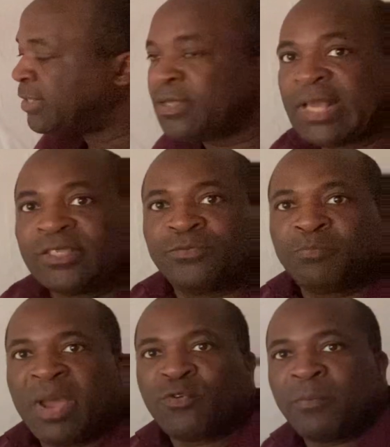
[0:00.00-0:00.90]
so that's
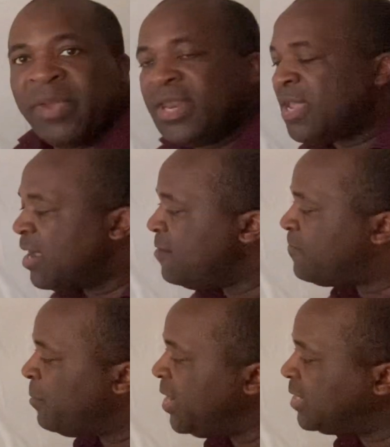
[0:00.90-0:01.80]
my remaining
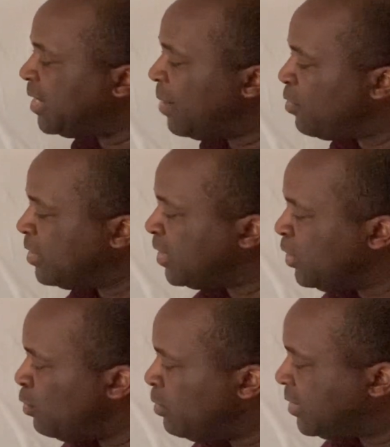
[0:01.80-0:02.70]
information. I'm going to
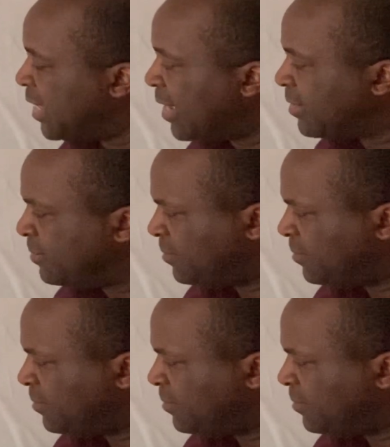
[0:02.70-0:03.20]
use that